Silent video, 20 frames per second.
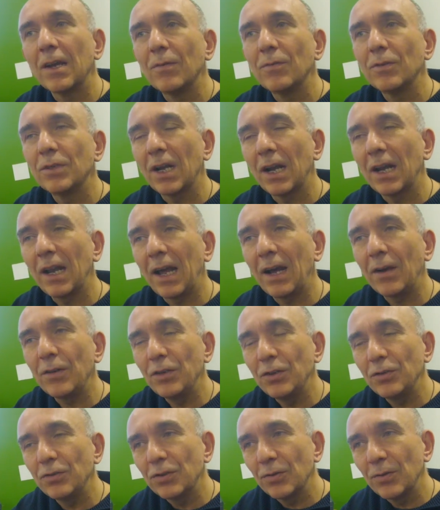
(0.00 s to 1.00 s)
which allow
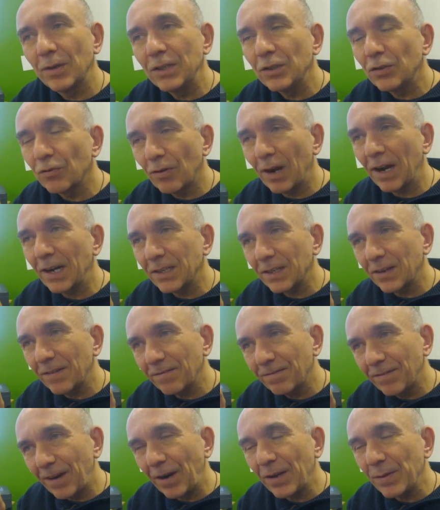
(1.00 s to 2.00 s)
you to interact
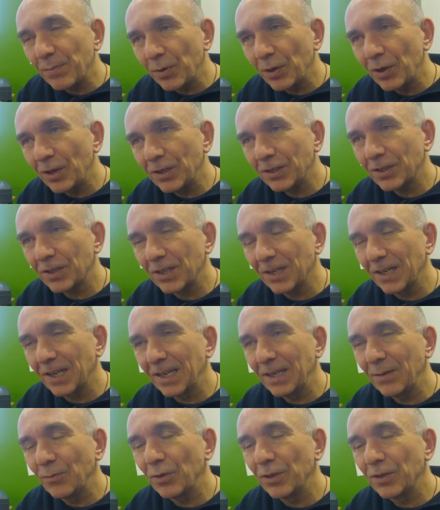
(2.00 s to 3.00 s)
very
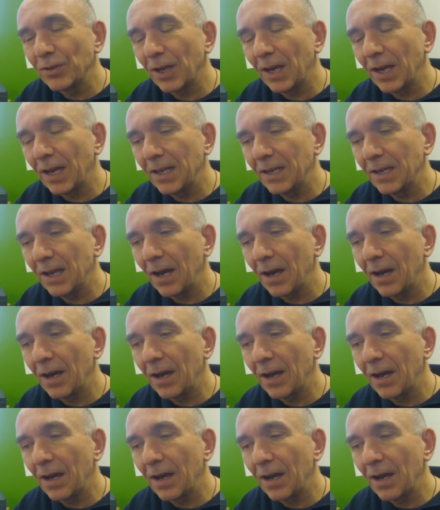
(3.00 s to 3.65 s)
personally with a